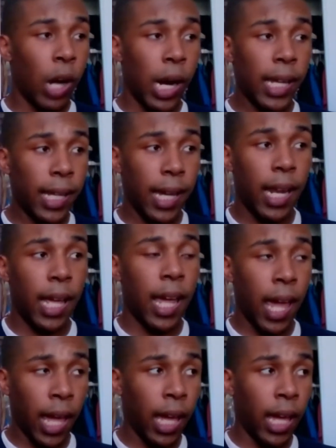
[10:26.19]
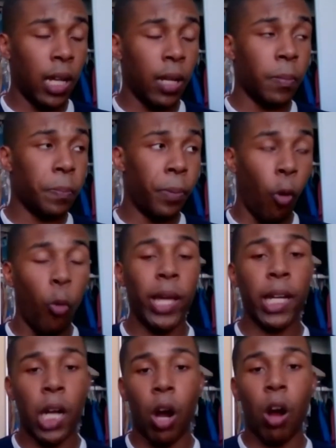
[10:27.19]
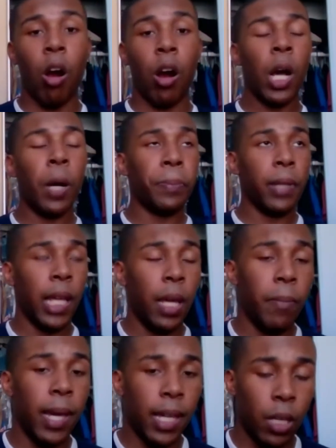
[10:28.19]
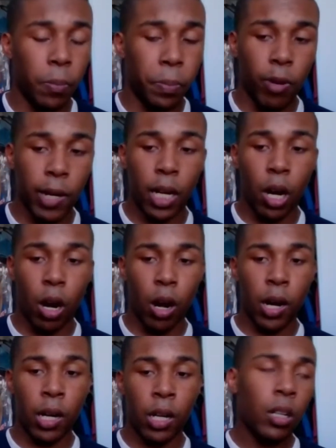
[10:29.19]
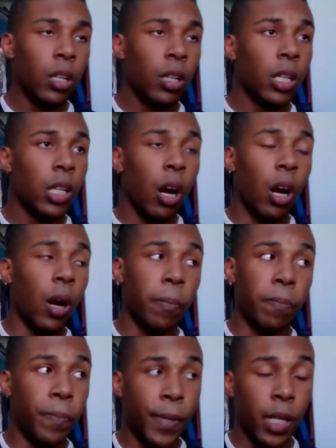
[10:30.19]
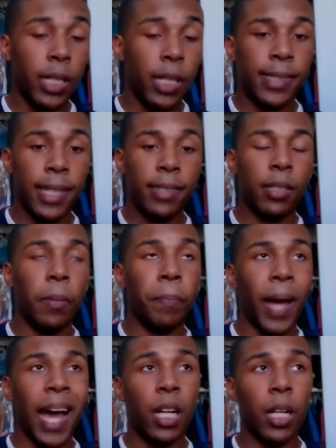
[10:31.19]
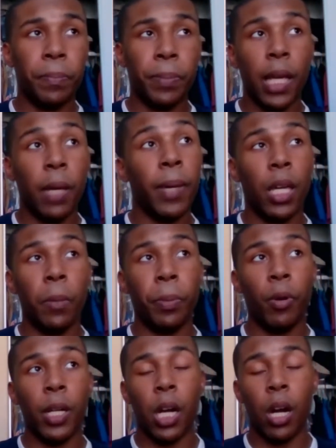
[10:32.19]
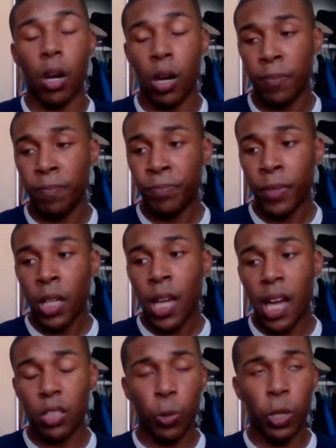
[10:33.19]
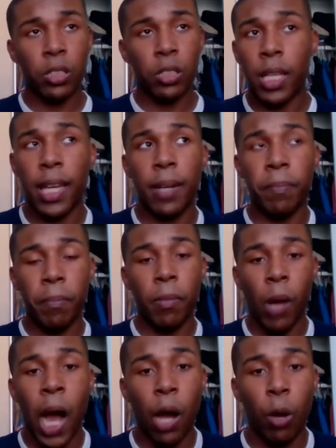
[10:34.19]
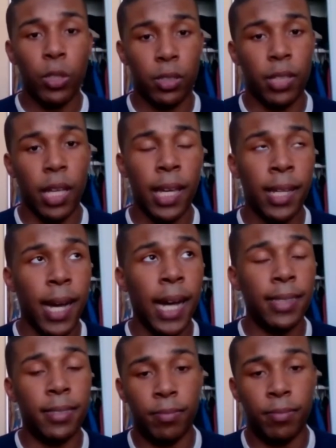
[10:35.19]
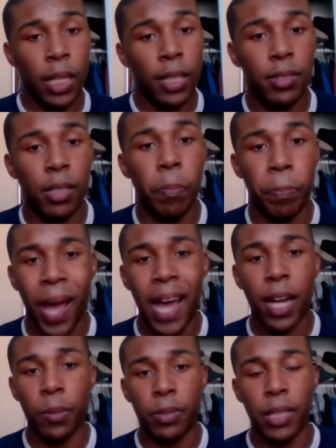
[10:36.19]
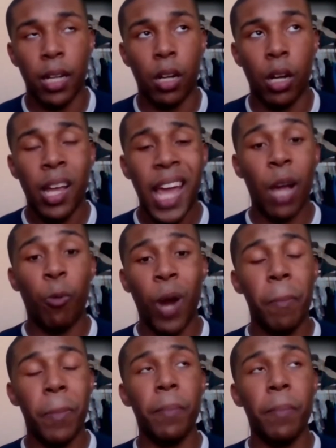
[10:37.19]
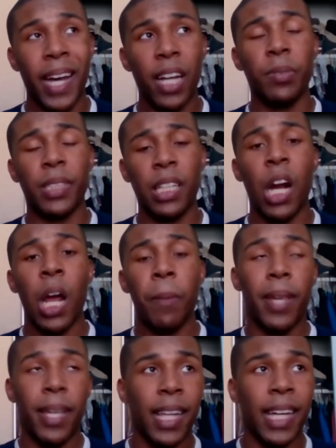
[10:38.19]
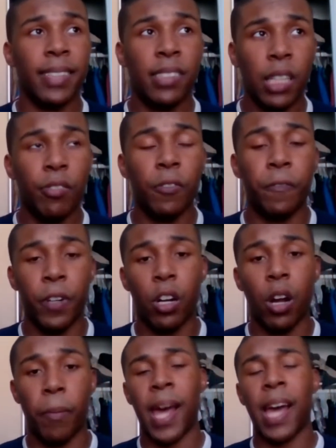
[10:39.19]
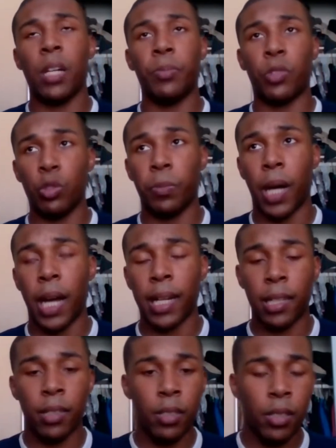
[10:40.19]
Try to get a point guard, a playmaking point guard, or a good, decent backup playmaking point guard, as well as get, I would say, a decent backup center. And when I mean backup center, I mean like a 7-footer to backup Zubac.